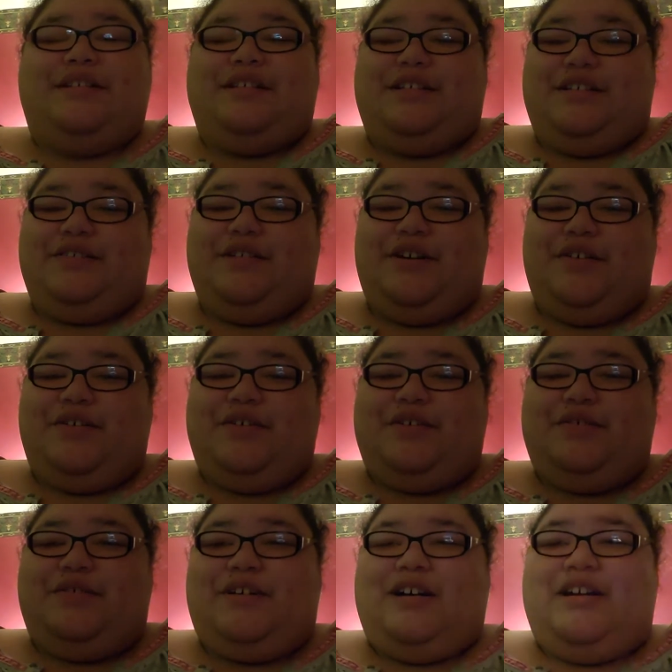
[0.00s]
You know who
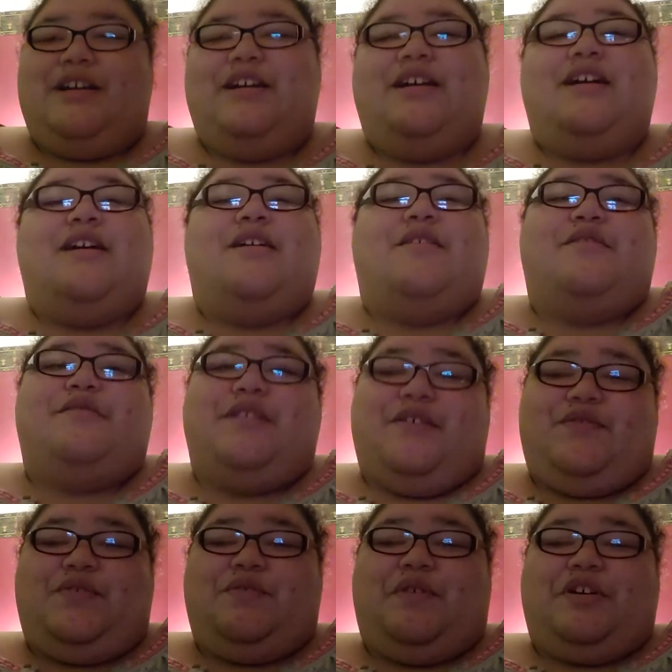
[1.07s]
you are.
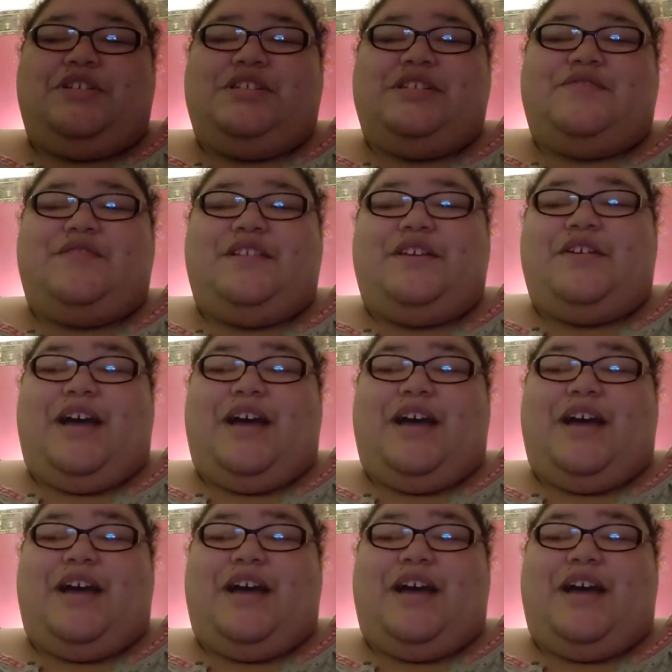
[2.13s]
If you watch this video, I